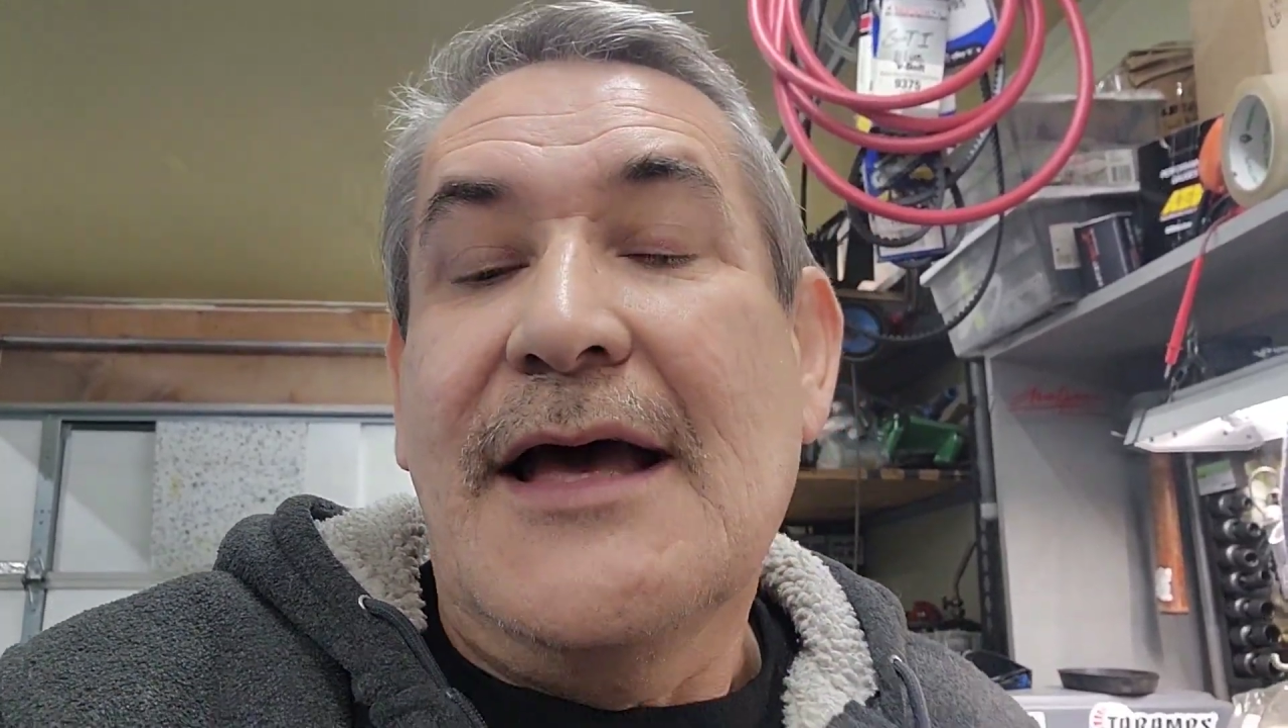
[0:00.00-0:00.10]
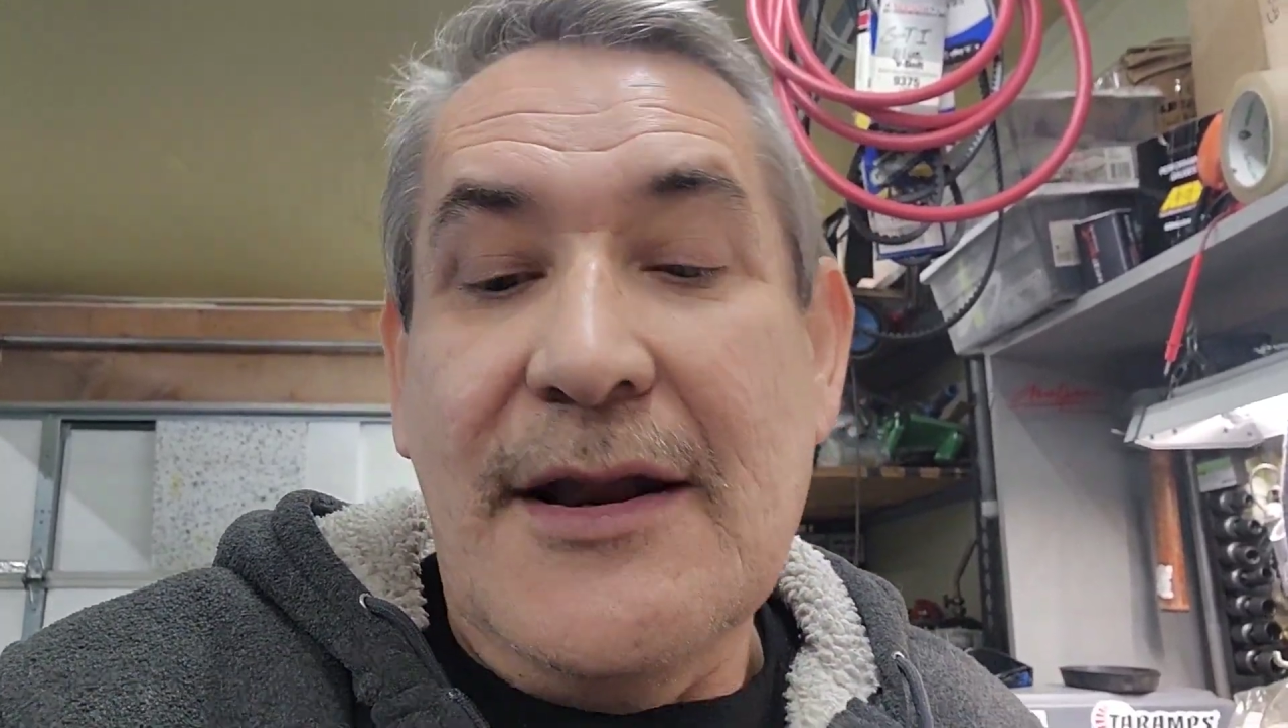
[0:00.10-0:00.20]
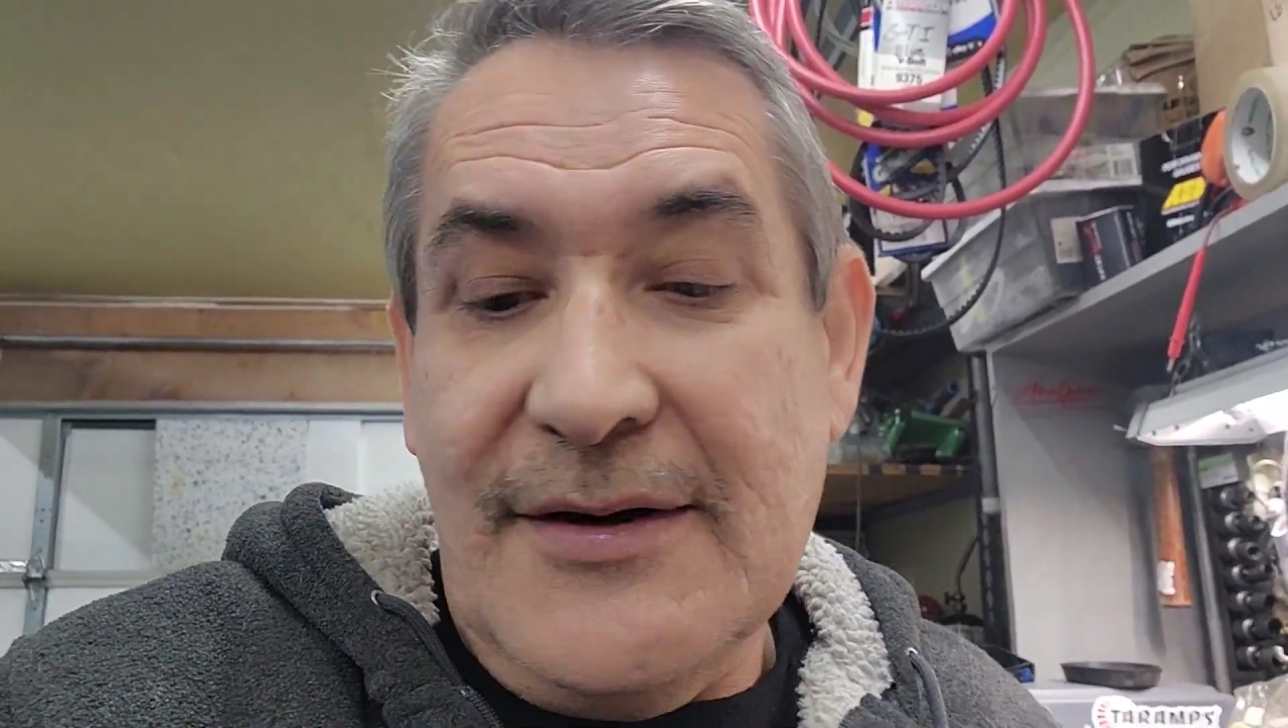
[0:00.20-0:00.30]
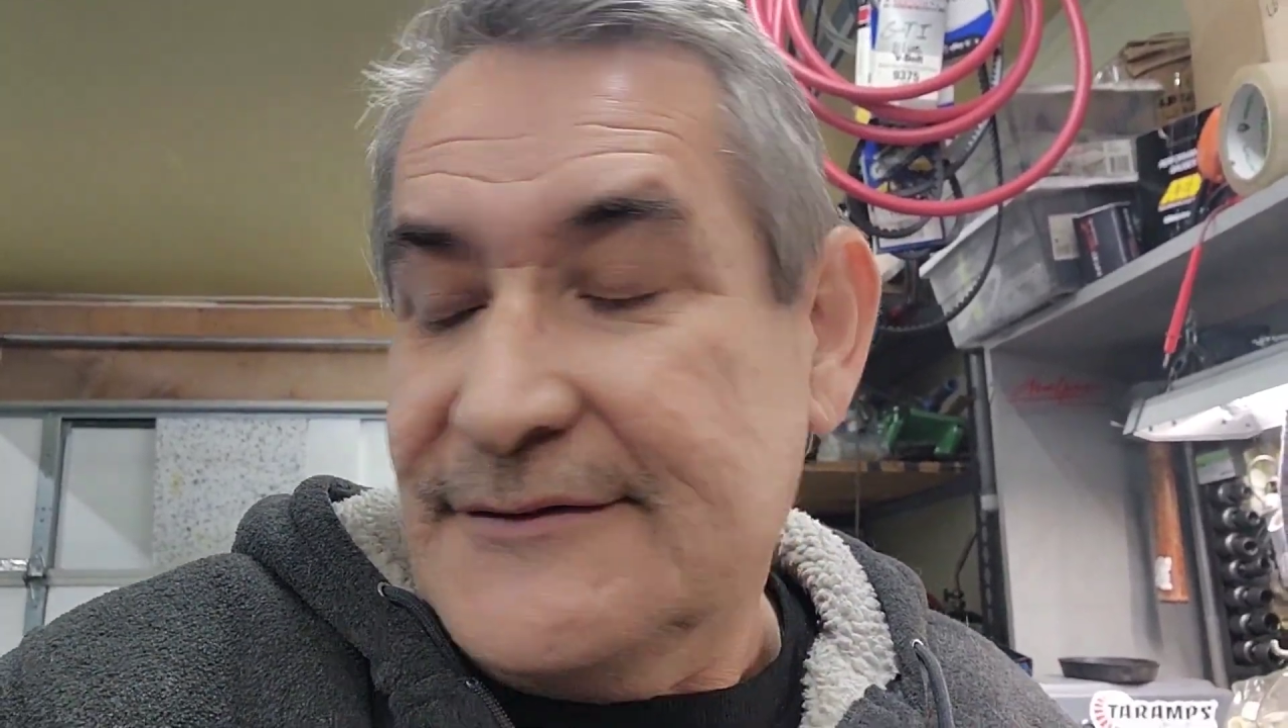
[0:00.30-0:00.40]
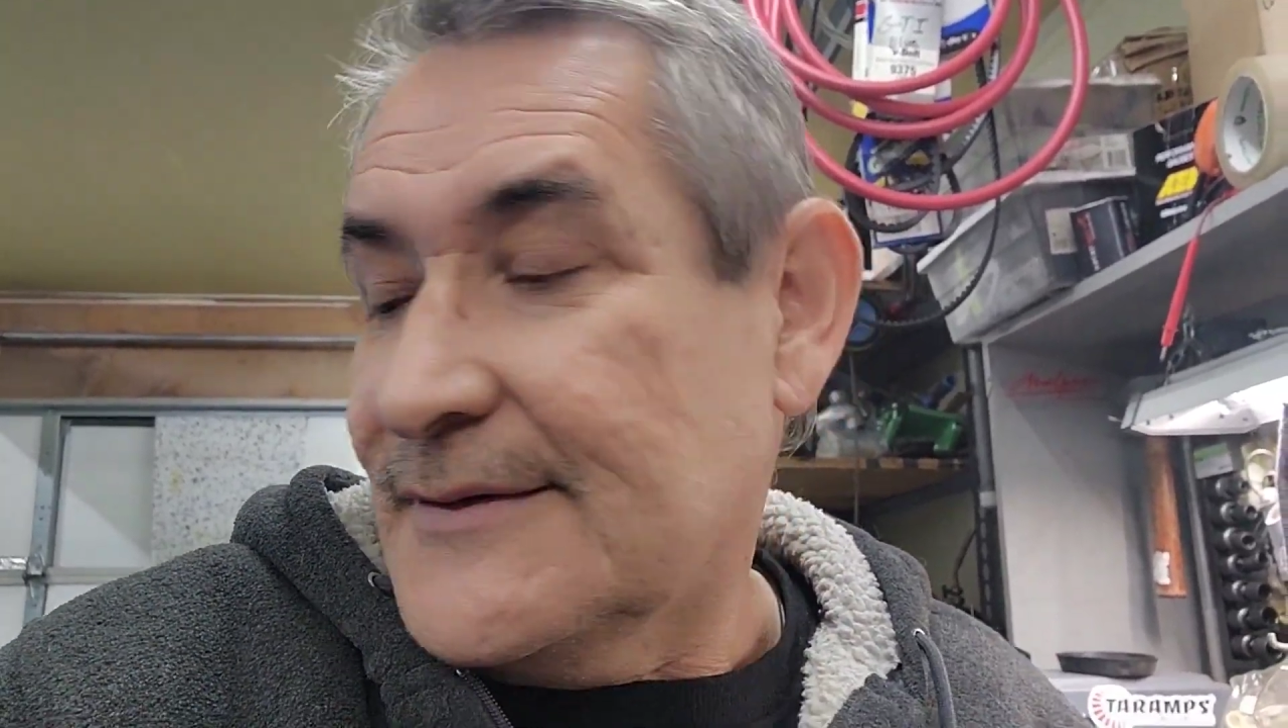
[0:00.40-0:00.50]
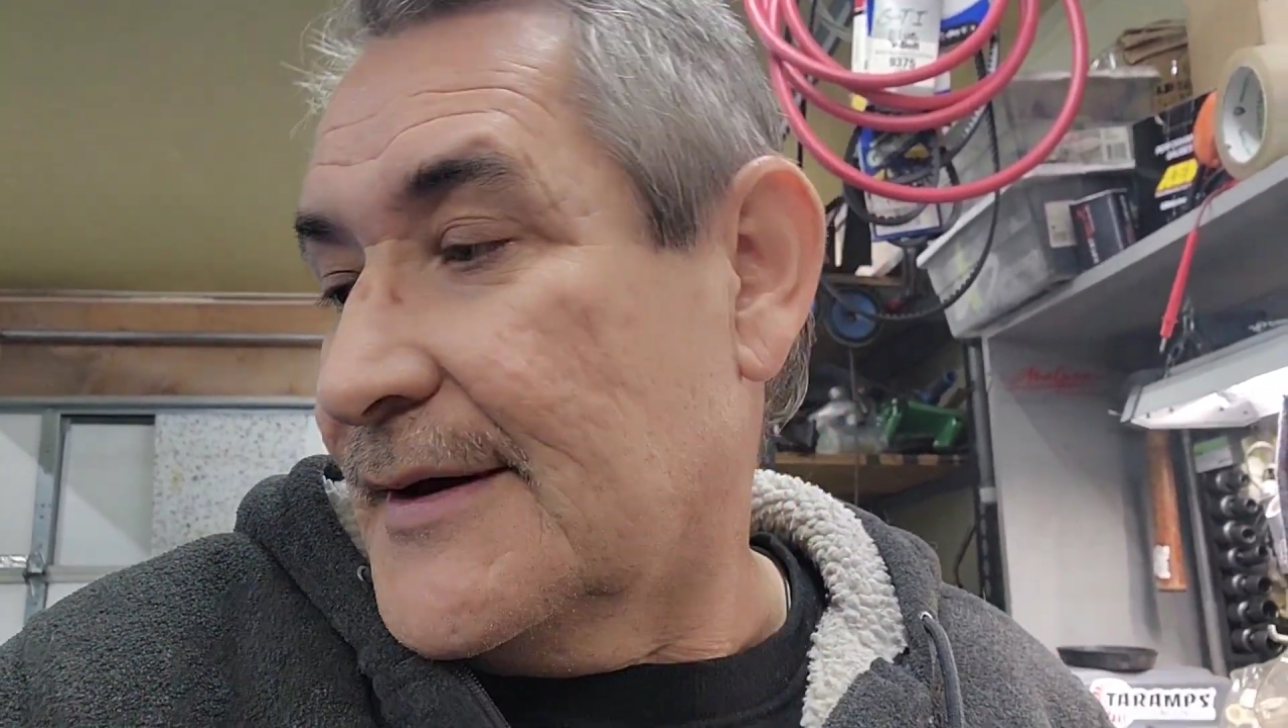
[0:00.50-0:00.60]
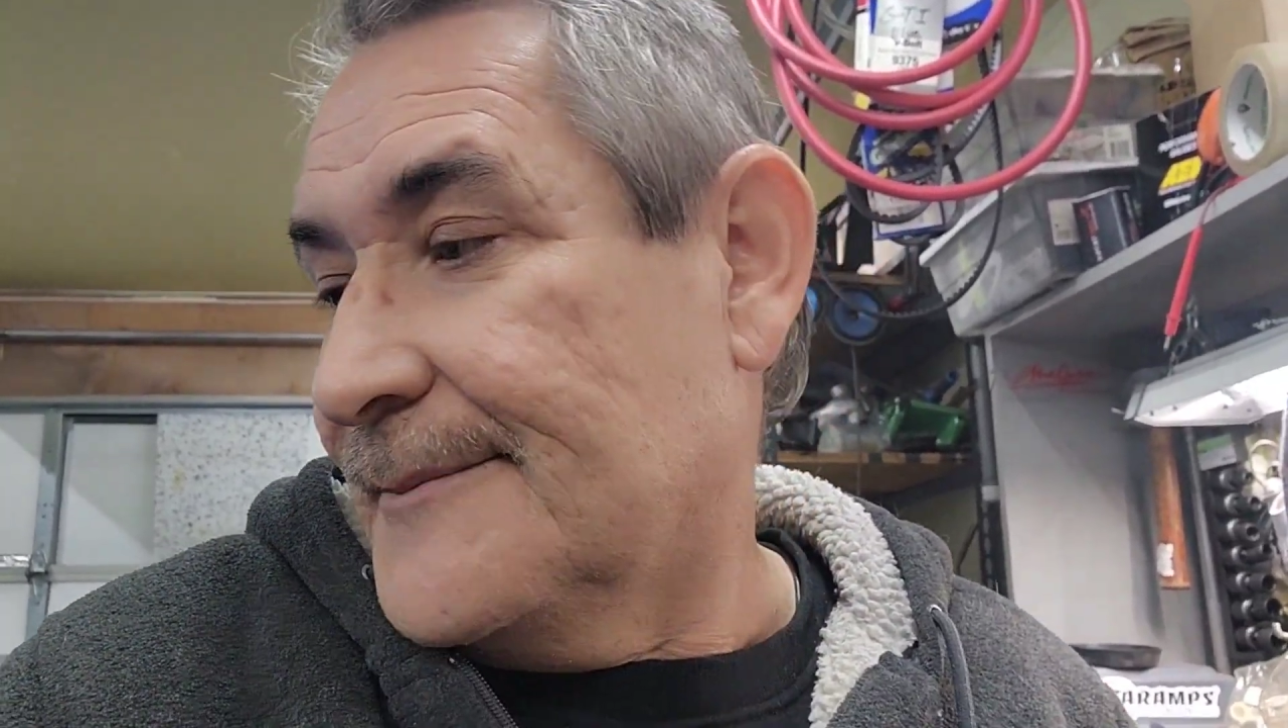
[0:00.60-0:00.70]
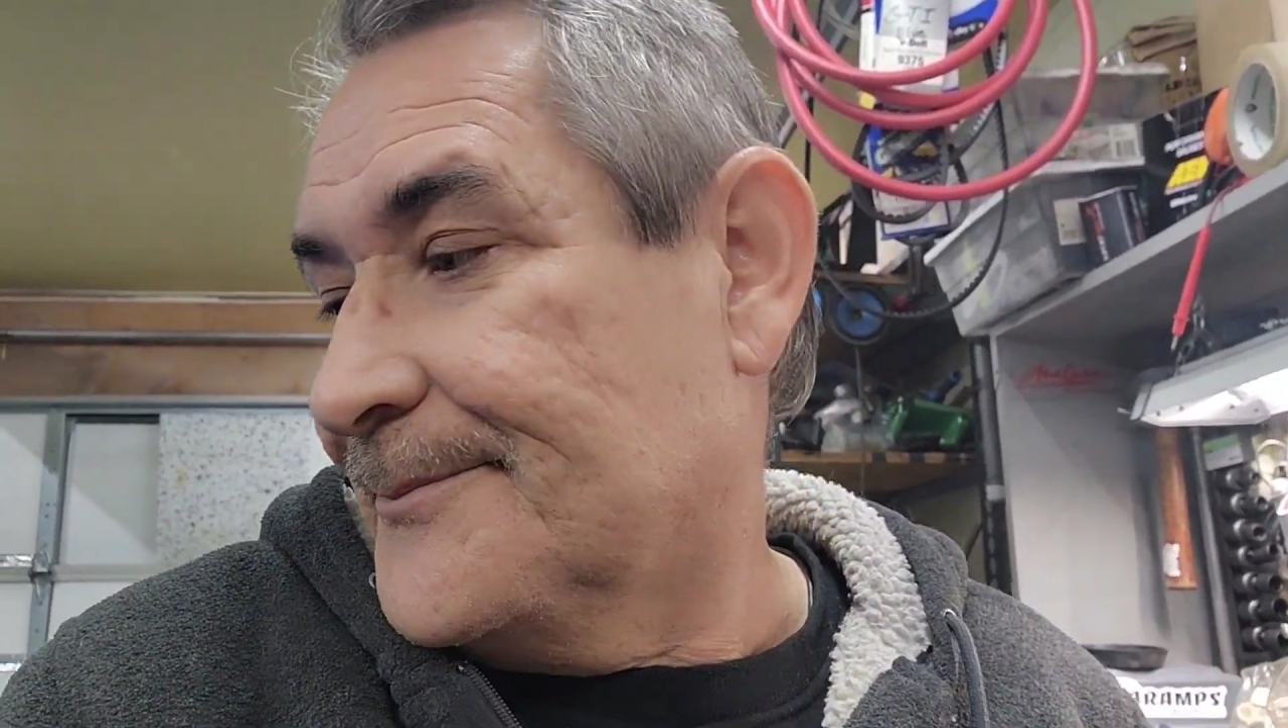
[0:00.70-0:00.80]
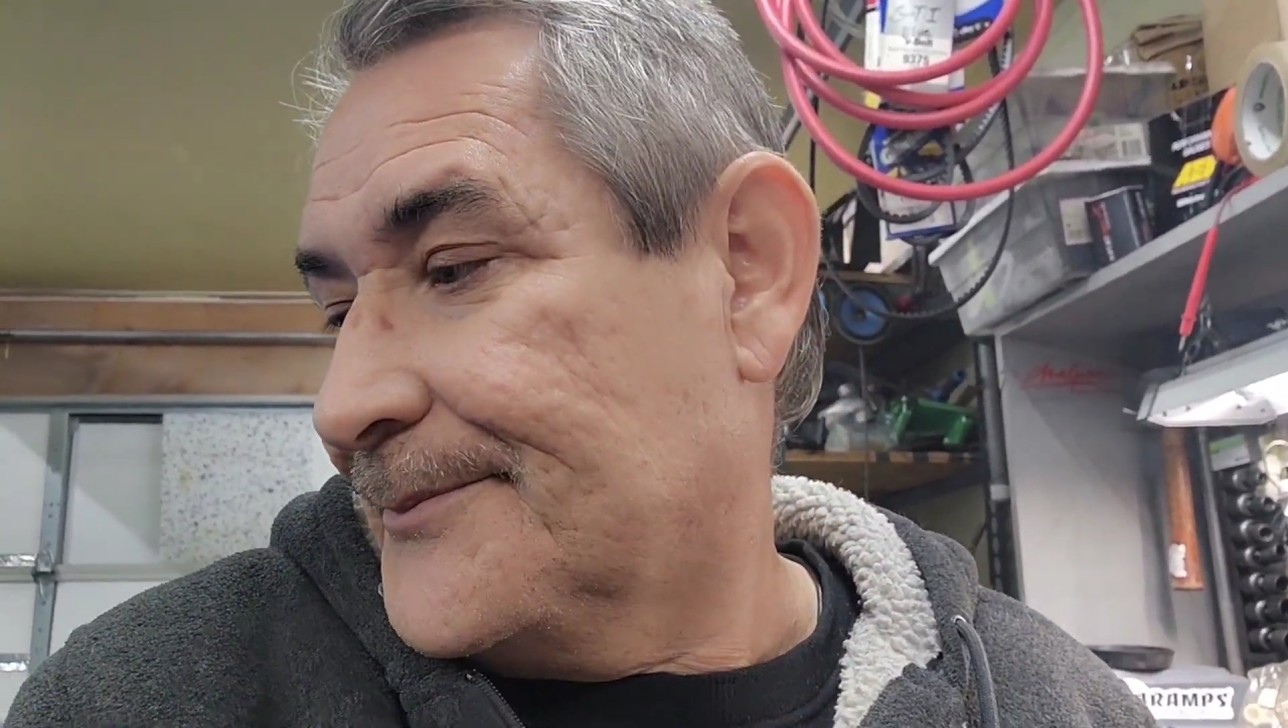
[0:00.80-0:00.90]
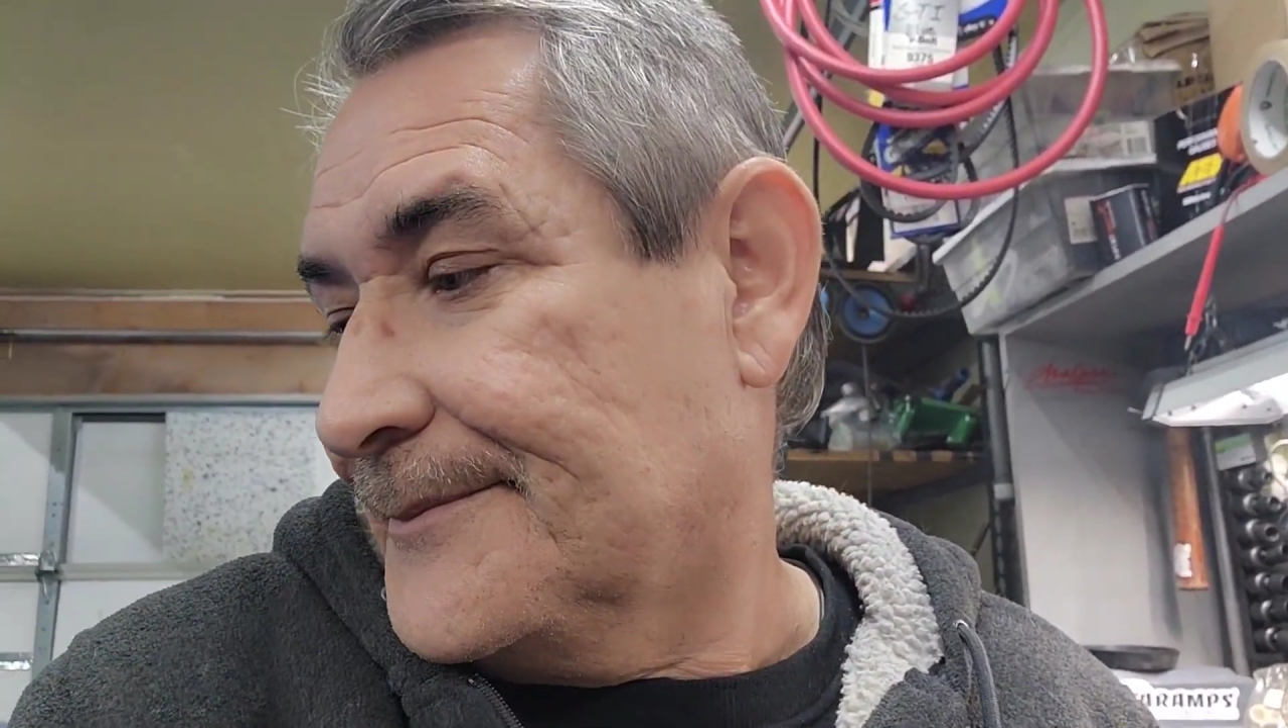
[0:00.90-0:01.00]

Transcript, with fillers: Anyways, um,